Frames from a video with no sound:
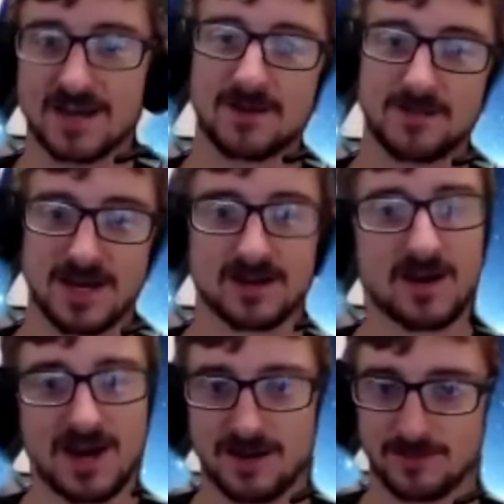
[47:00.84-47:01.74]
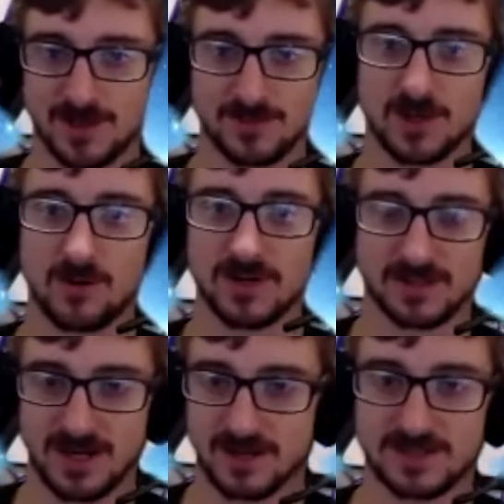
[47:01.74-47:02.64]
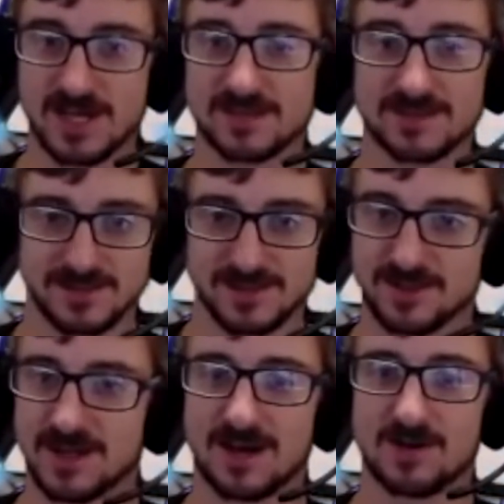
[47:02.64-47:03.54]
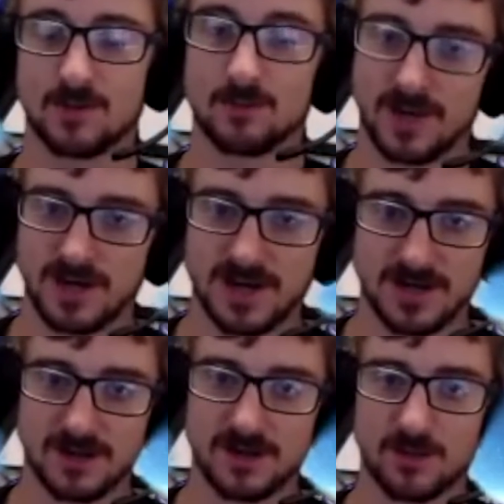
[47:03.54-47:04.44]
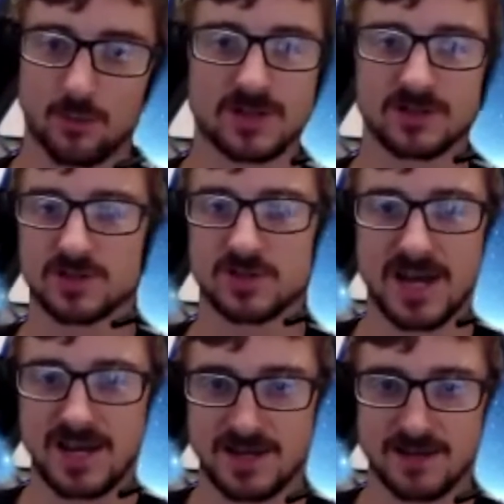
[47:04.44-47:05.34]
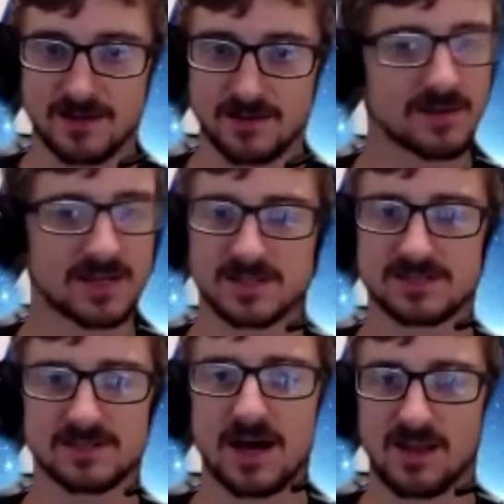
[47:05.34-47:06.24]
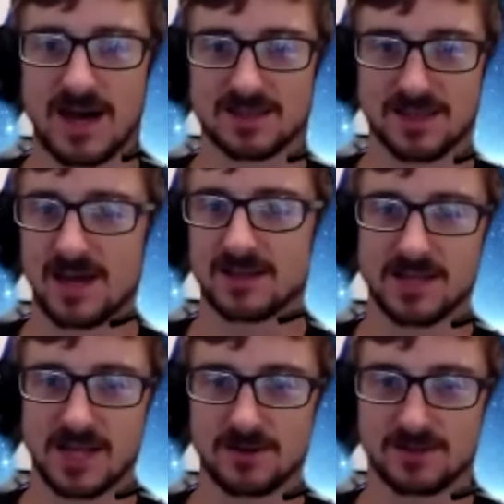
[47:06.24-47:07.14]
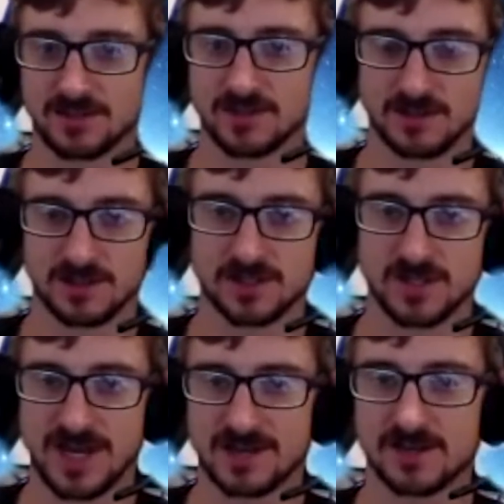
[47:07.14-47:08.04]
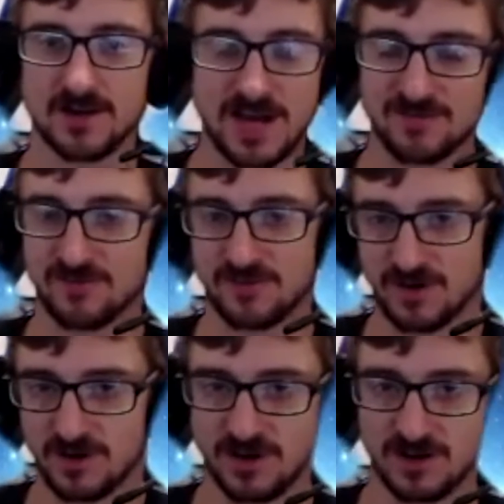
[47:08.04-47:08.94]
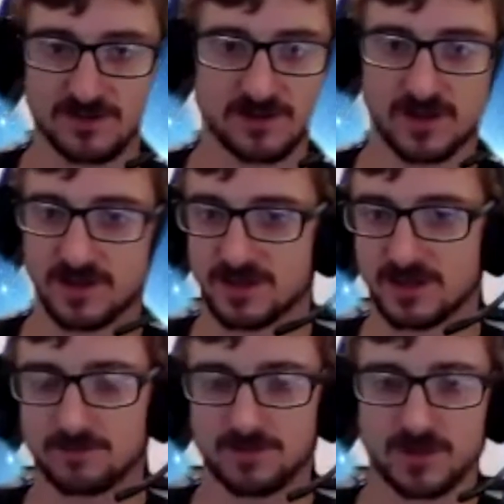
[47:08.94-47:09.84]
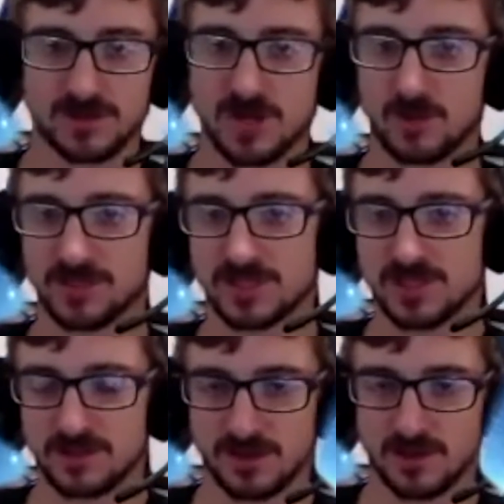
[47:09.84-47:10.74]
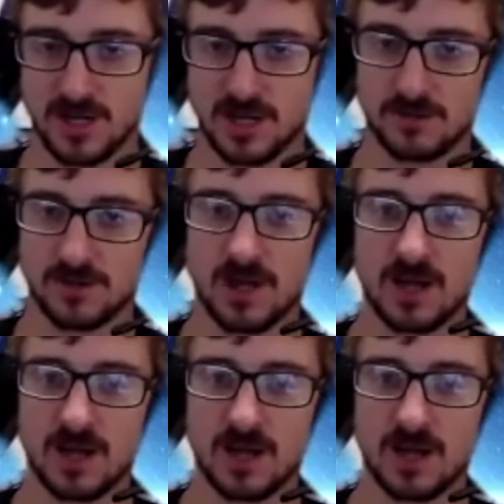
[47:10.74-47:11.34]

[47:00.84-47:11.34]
I'm like, all right, I'm going in there to take this dude out. But when you're training, it's not like that. You know, it's you're training, you're having fun, you're helping each other grow.